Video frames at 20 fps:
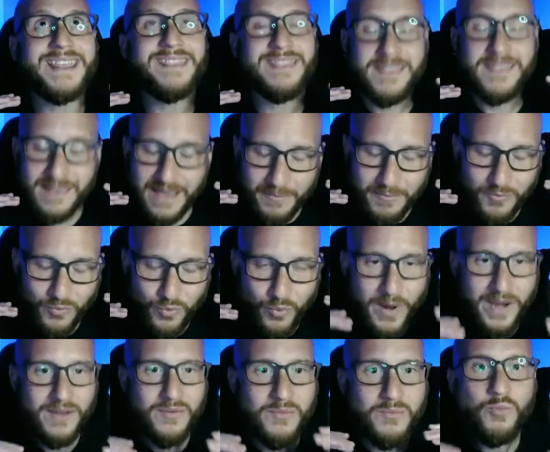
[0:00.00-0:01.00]
I'm
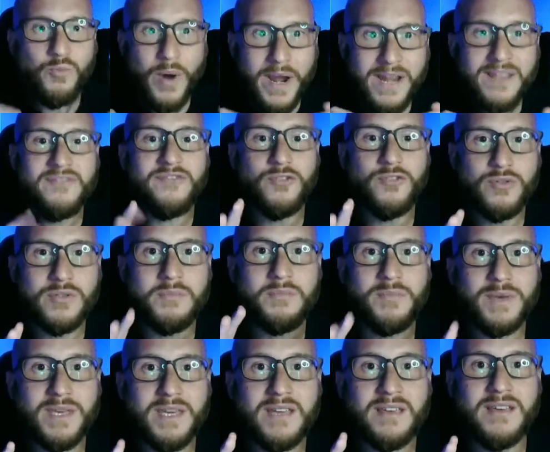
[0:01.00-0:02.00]
waiting for the
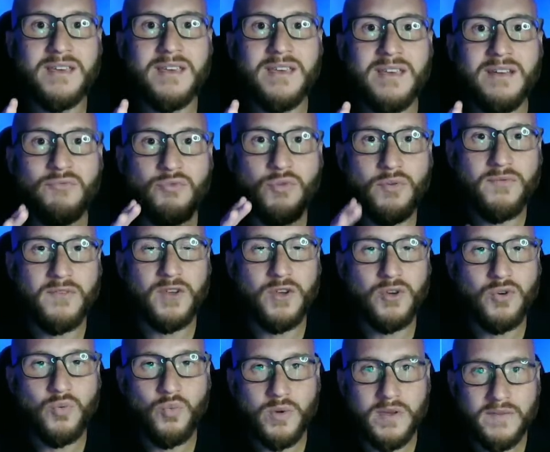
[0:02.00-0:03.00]
big
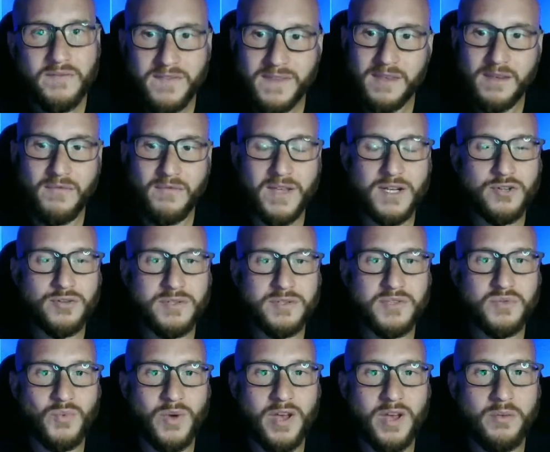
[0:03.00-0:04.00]
reveal with the Avengers
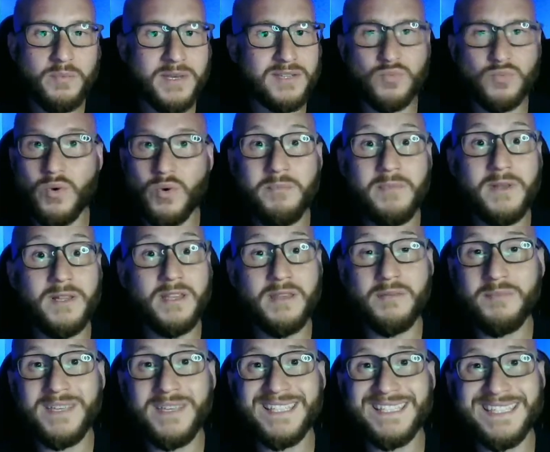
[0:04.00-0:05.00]
as well, because 1
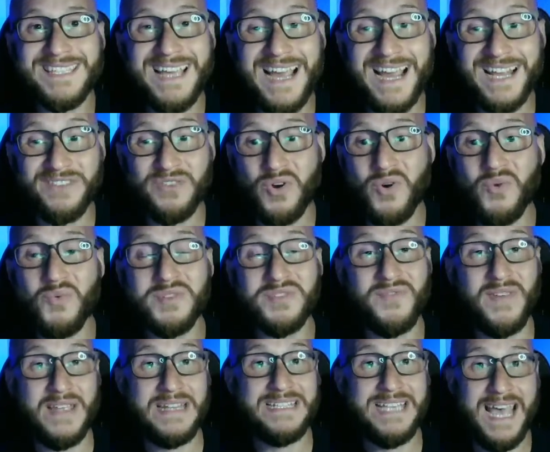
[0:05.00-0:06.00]
billion BC I thought was
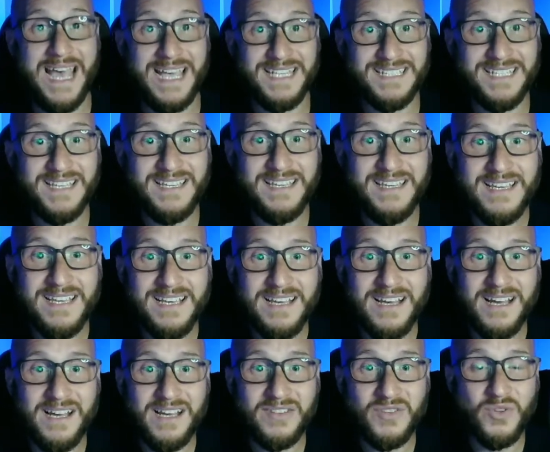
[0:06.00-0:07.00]
fantastic.
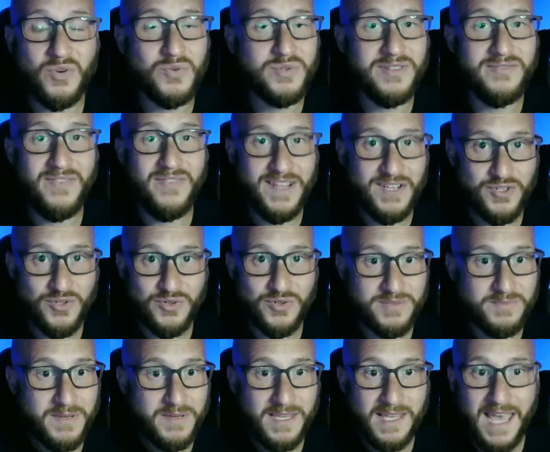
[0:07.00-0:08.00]
Those
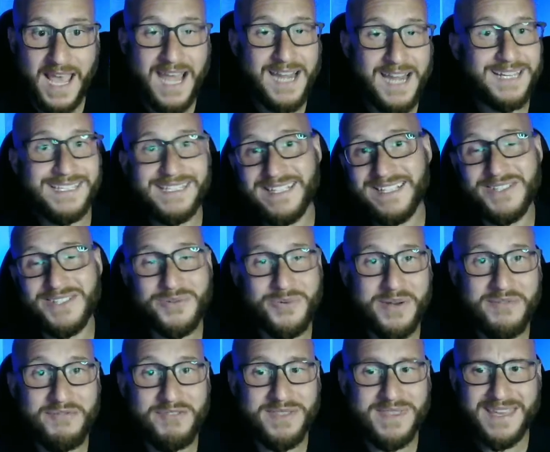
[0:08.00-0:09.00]
Avengers being added
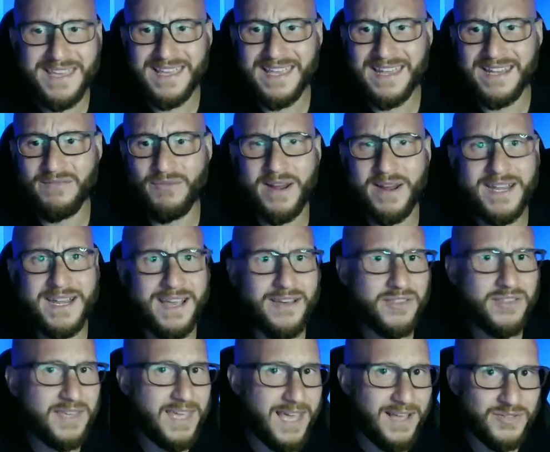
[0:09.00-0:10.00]
into everything, and right now
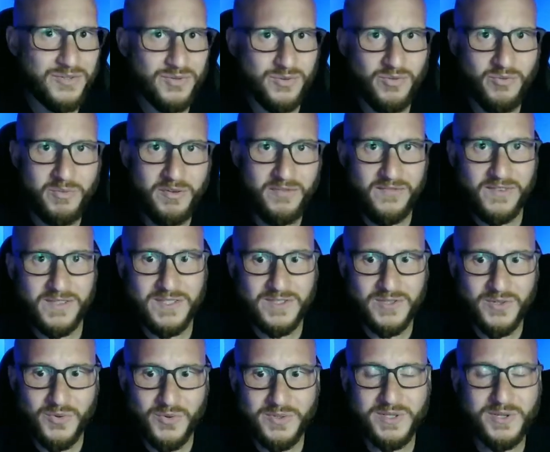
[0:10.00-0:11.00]
the Council of
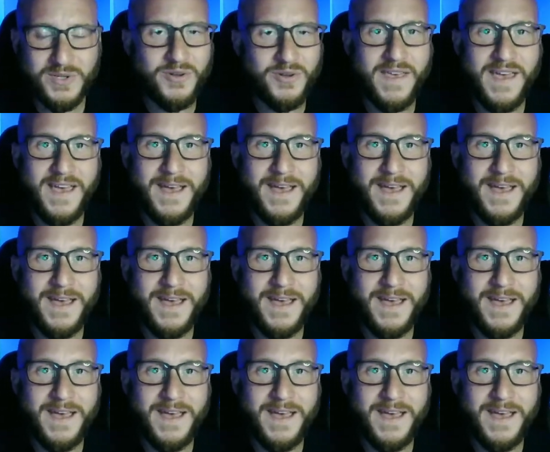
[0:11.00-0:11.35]
Mephistos and all